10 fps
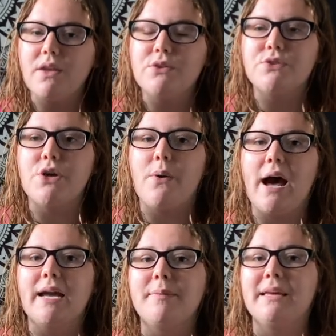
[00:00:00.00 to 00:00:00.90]
So
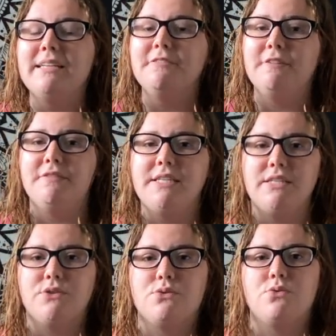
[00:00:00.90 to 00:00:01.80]
I applied to 15
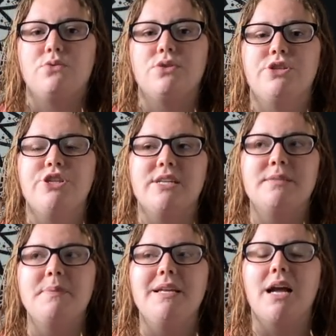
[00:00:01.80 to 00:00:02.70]
schools just
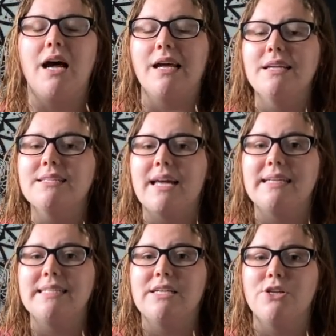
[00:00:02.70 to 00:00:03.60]
because I
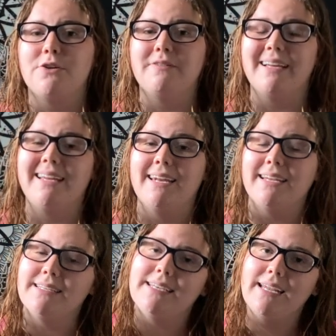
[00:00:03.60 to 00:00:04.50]
didn't know if I'd get
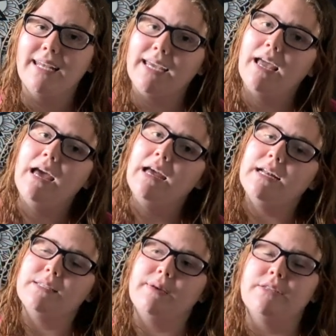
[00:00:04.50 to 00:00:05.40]
into any
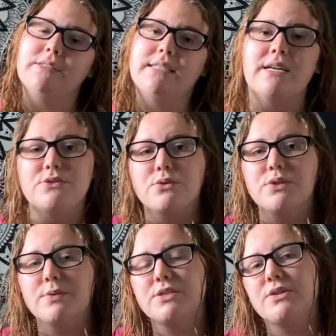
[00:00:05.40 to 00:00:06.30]
because my test scores
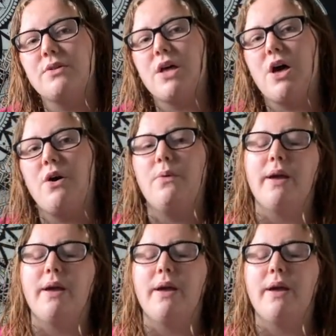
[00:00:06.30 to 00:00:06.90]
were so low.